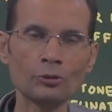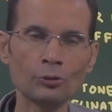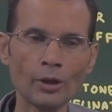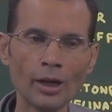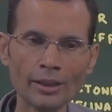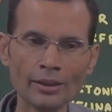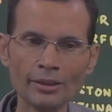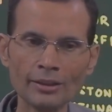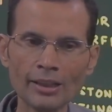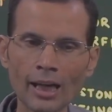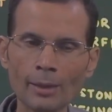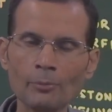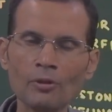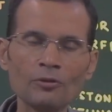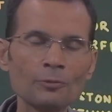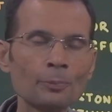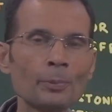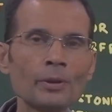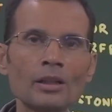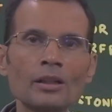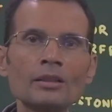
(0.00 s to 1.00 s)
So at the time
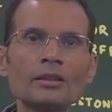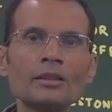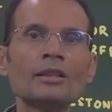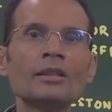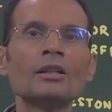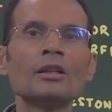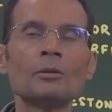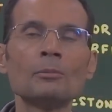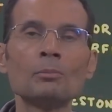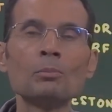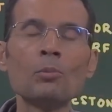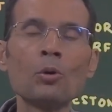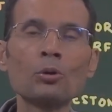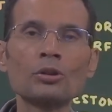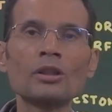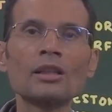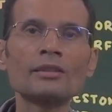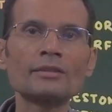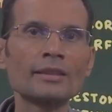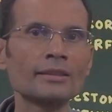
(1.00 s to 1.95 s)
of birth, motor